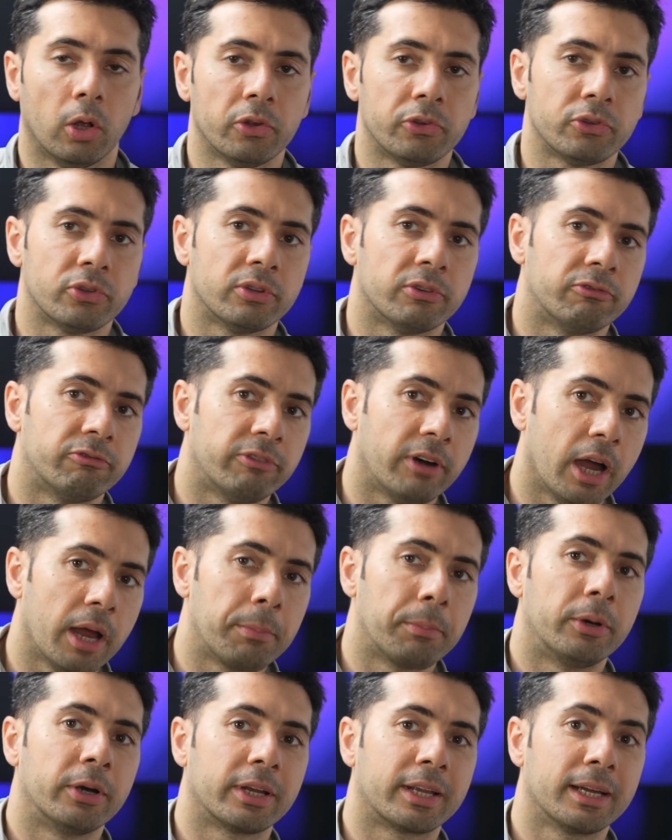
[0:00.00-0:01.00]
also the
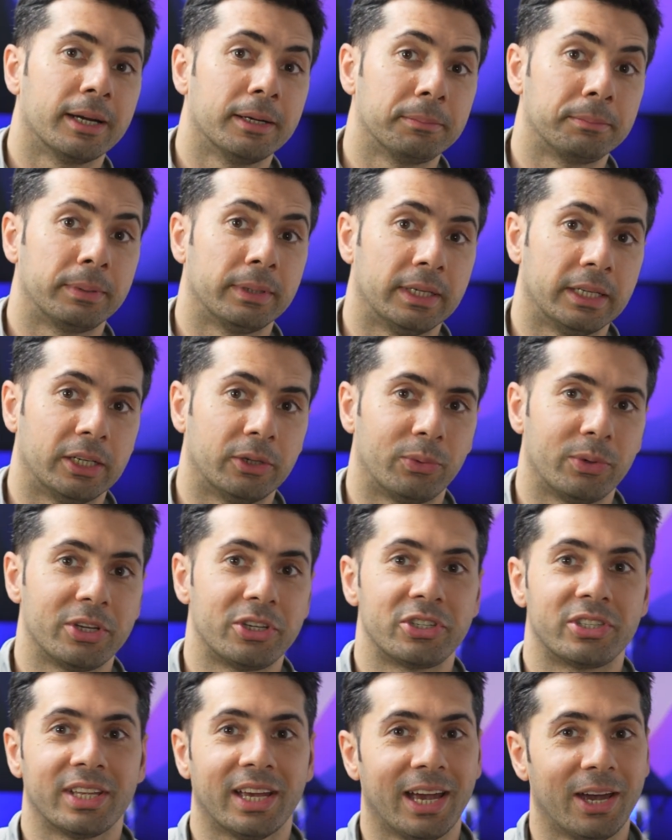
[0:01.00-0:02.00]
Viber company
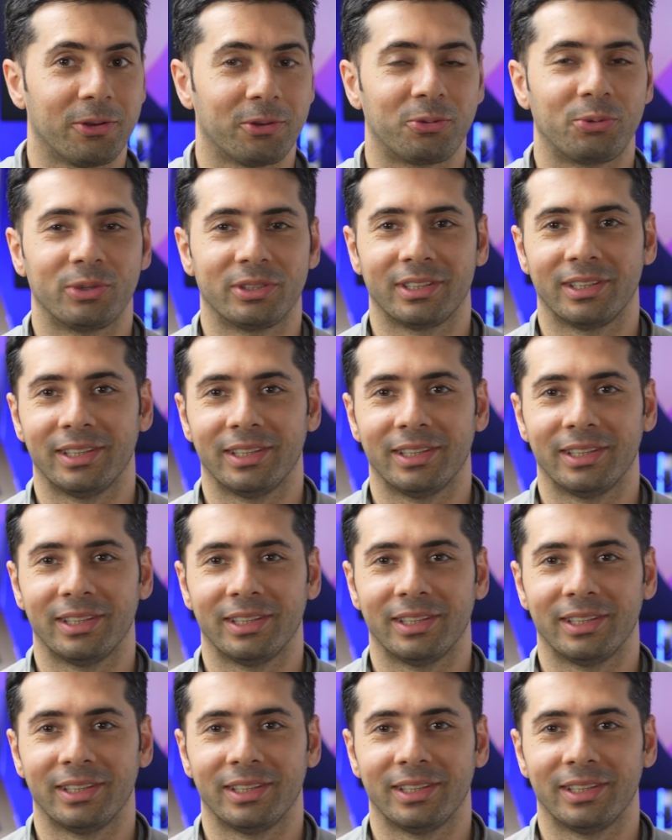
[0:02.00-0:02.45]
reached out with